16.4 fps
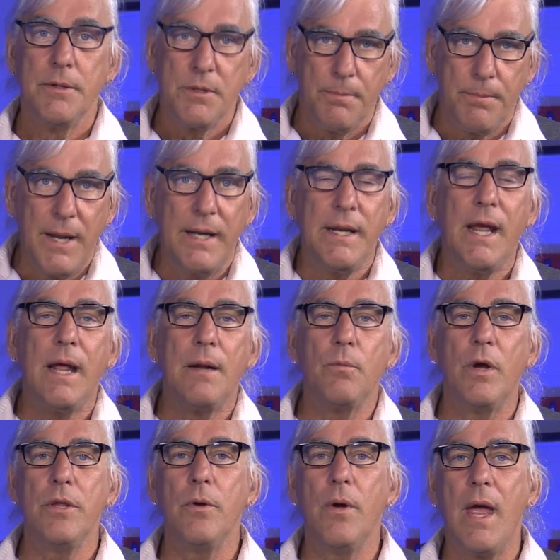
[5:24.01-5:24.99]
Depending
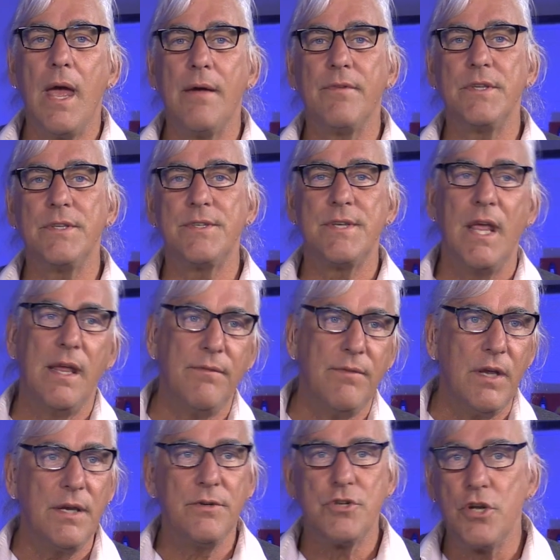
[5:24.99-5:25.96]
on what you have in
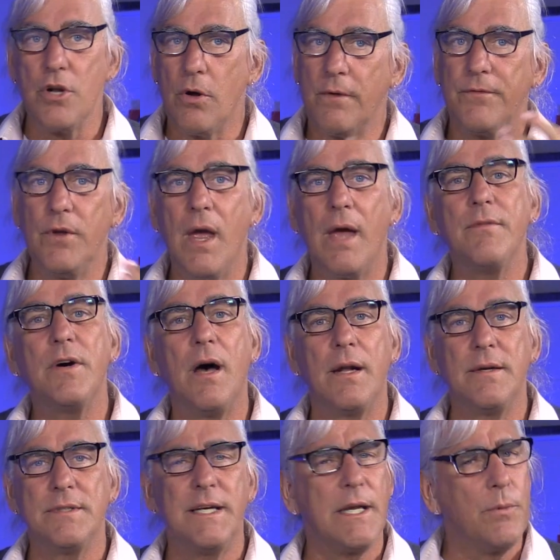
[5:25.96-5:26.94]
savings, you know, if you have a
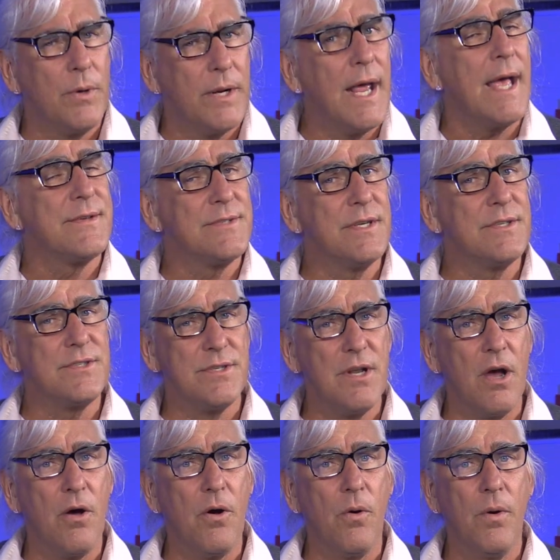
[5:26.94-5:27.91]
lot of liquid assets,
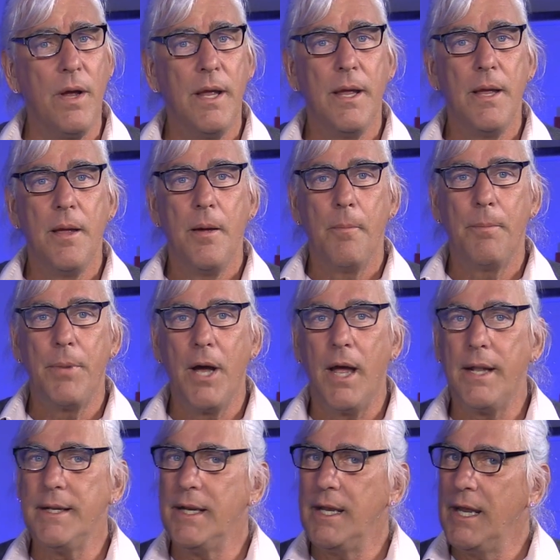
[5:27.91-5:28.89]
no.
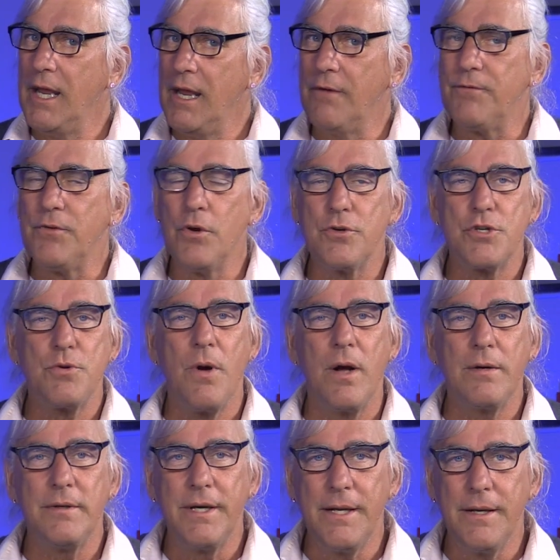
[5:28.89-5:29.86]
But if you're
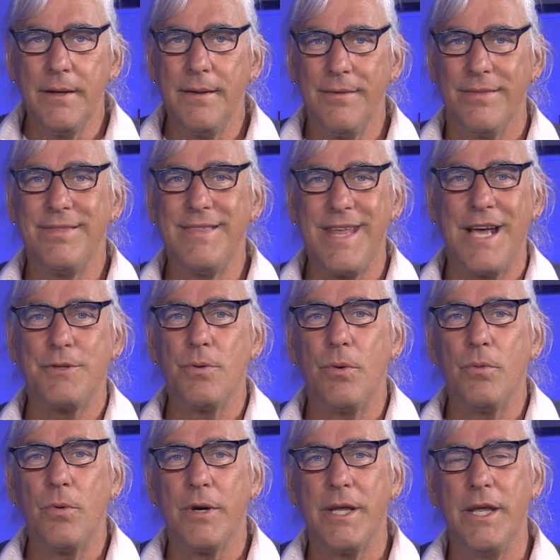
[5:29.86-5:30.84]
struggling, that's
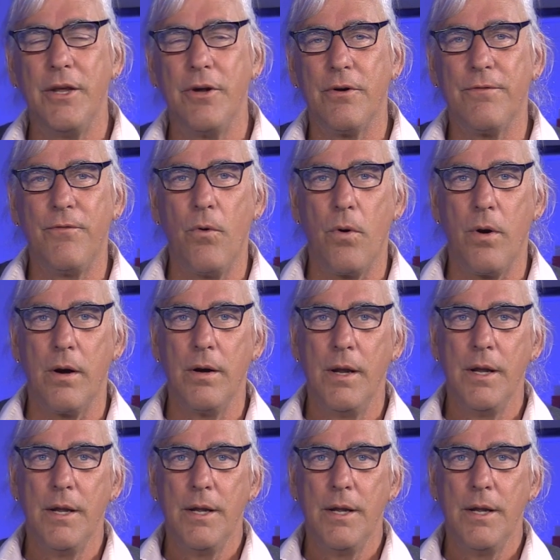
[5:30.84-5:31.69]
what we're here for.